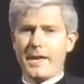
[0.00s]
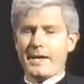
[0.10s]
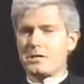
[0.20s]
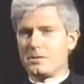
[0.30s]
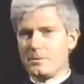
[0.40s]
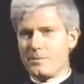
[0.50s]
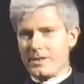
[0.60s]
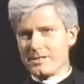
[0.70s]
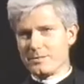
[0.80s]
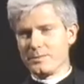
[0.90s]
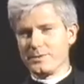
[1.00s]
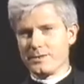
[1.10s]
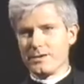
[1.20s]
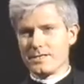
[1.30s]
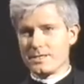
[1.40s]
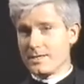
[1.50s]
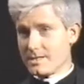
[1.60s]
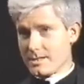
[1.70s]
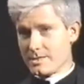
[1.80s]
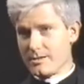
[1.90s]
has to be possible because it's
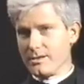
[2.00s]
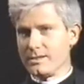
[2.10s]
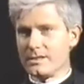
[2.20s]
necessary.